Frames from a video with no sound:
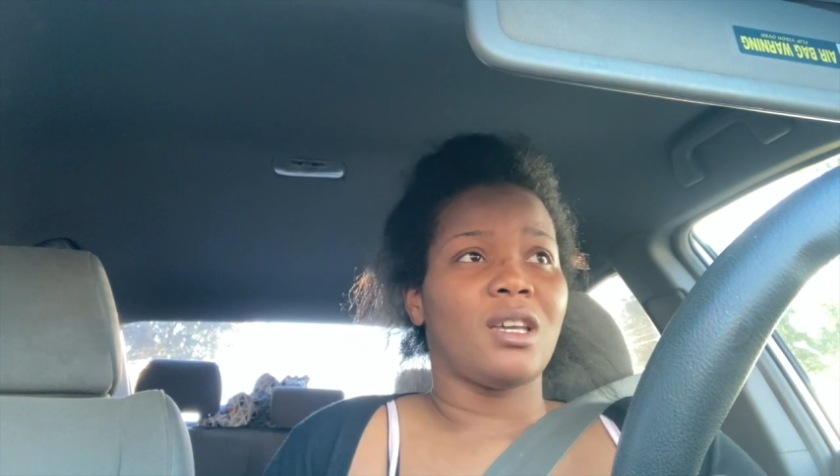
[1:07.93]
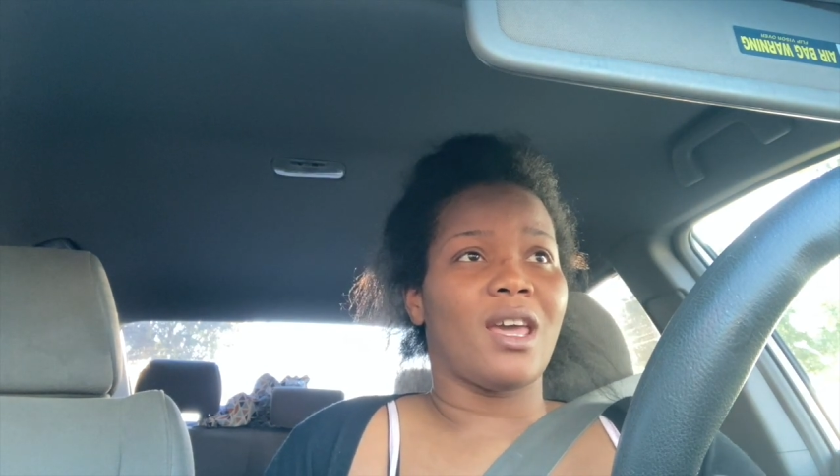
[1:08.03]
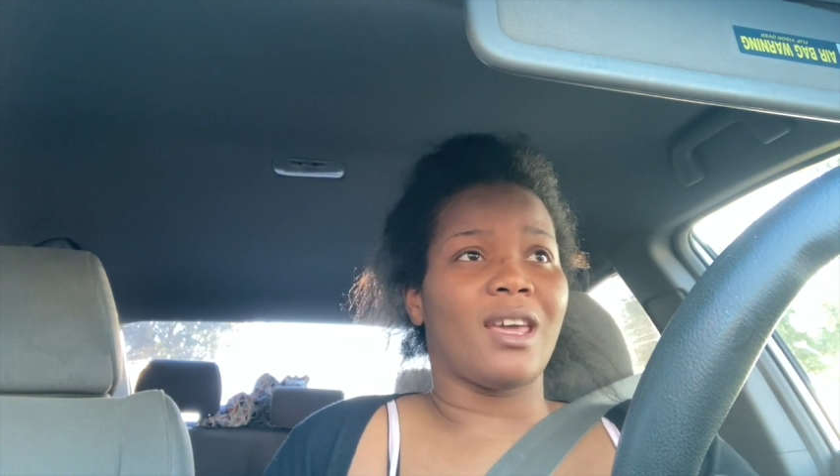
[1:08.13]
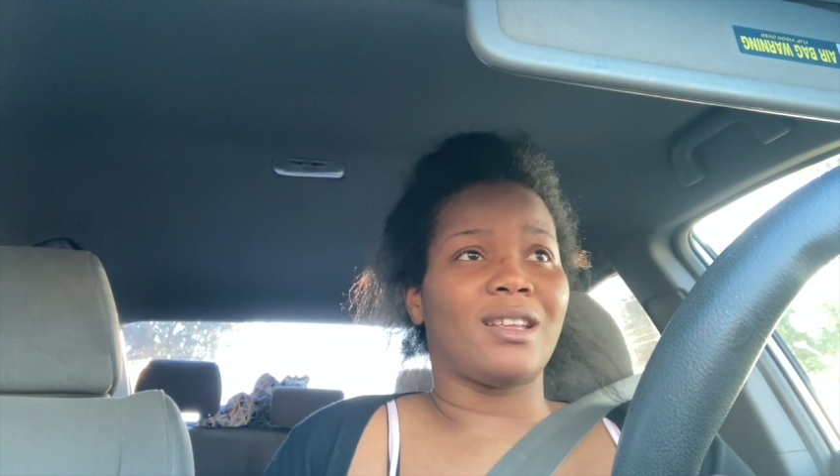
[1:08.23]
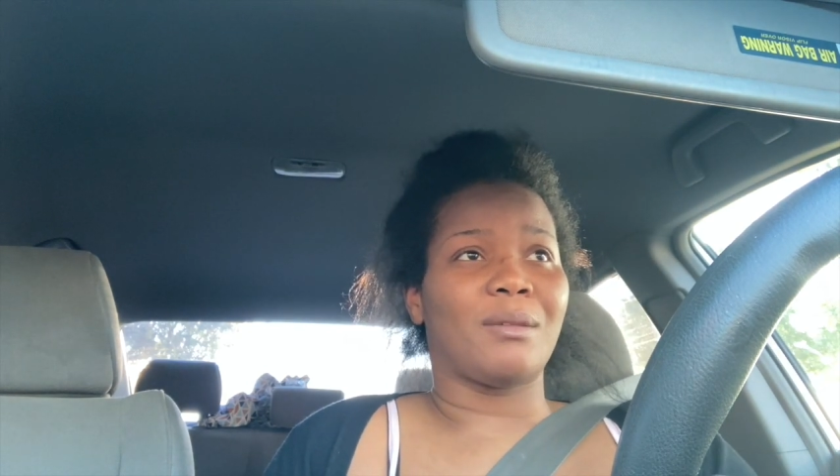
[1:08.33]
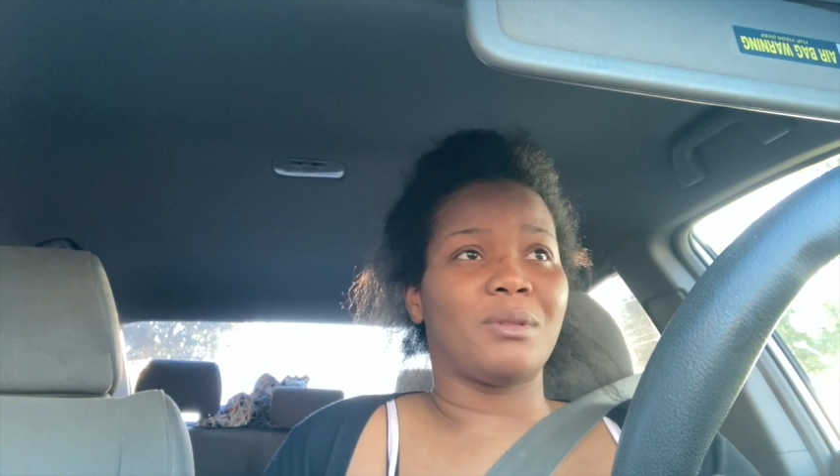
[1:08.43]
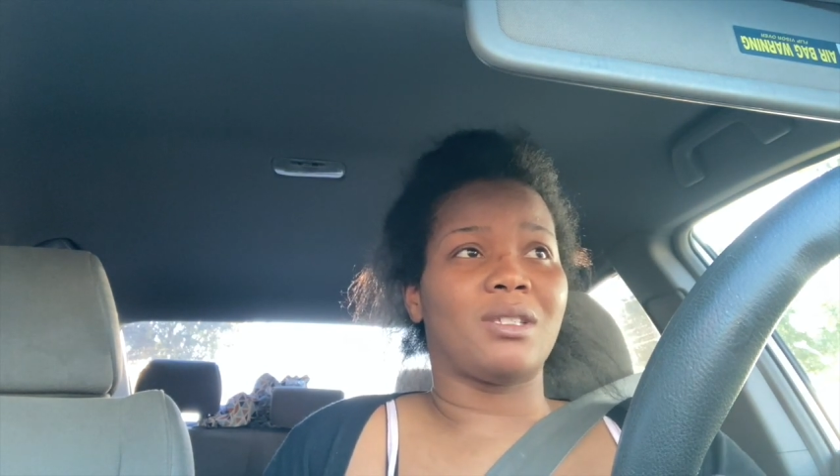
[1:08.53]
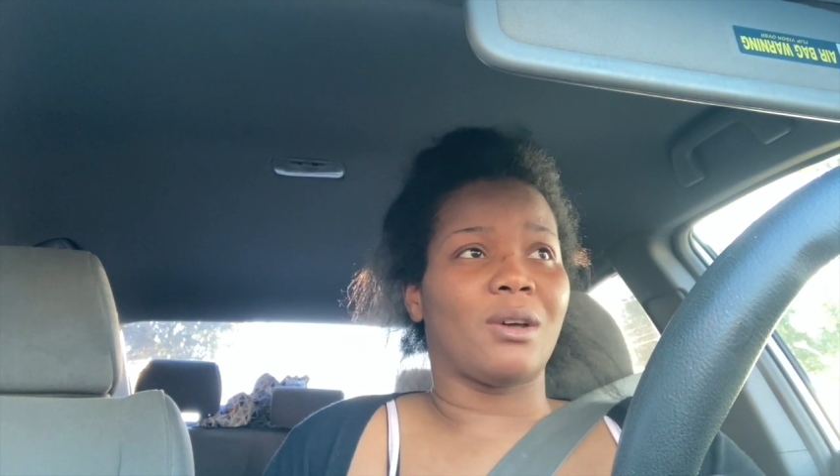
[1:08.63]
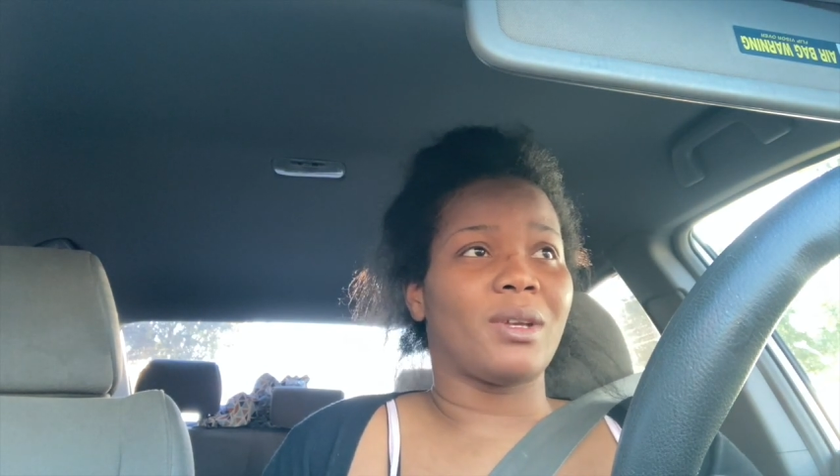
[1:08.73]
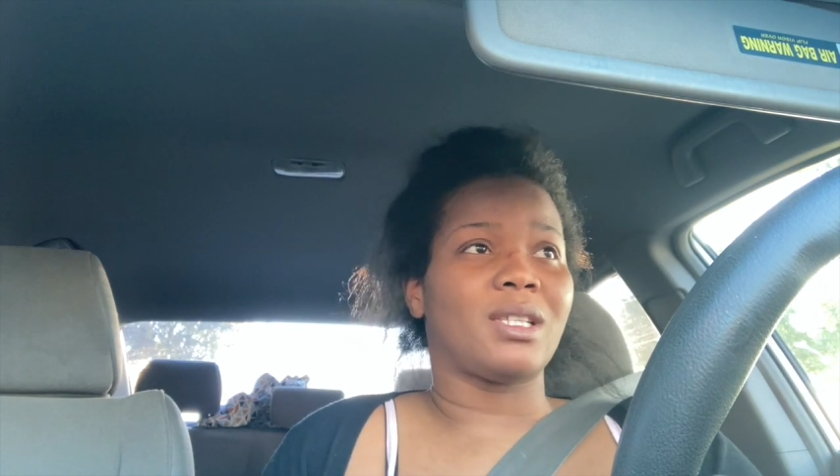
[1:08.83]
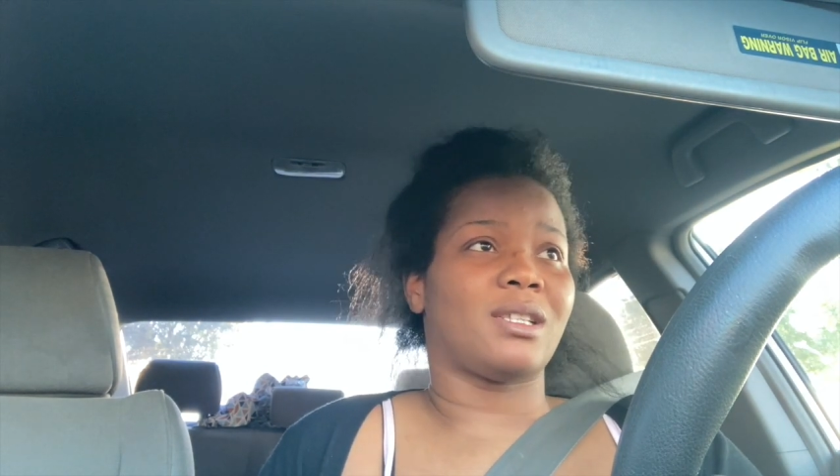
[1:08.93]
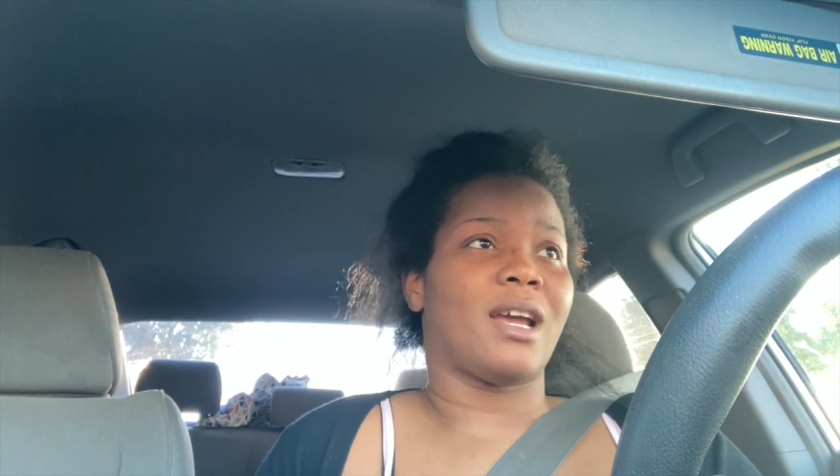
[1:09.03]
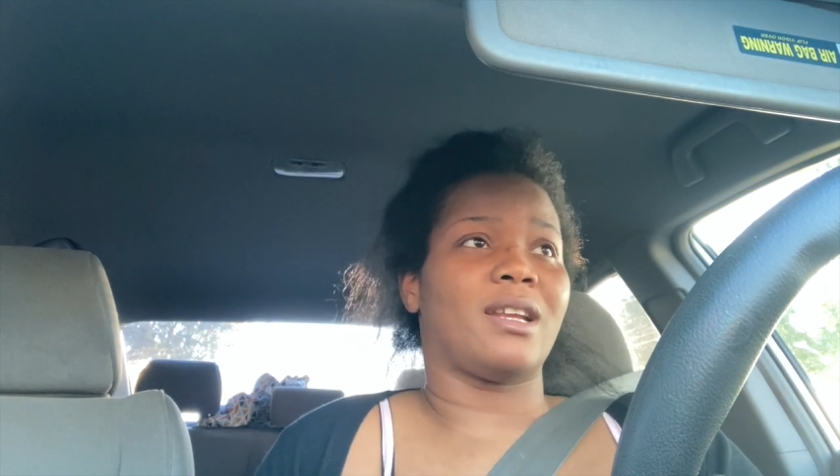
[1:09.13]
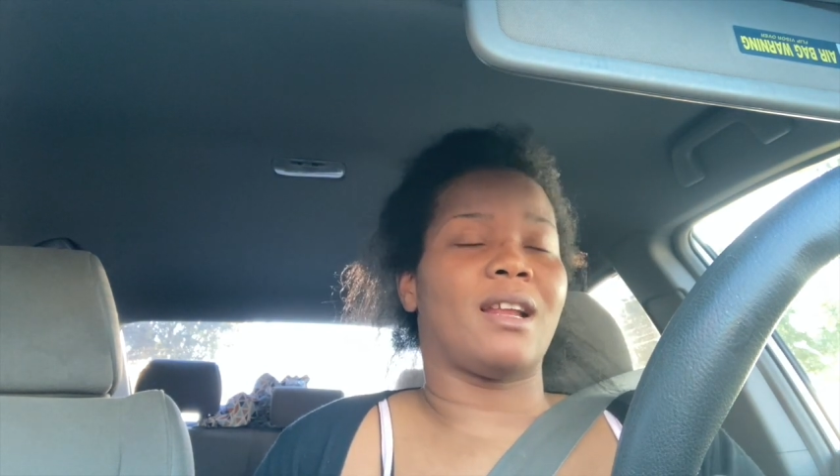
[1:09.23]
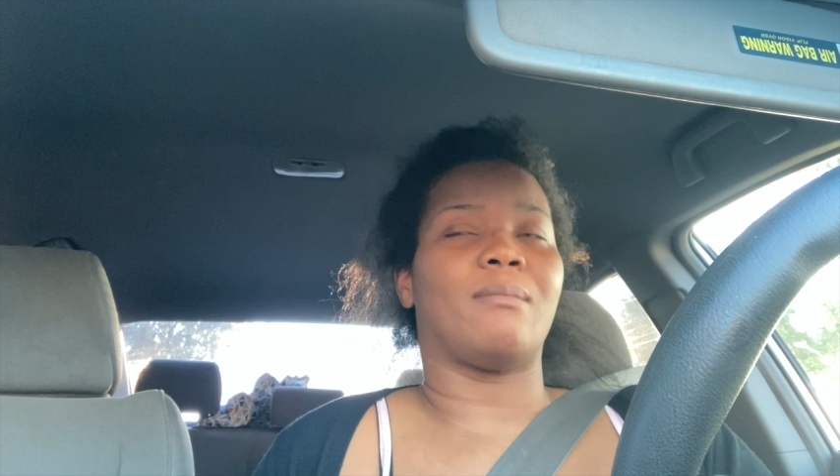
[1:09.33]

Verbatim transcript: and I'm so excited.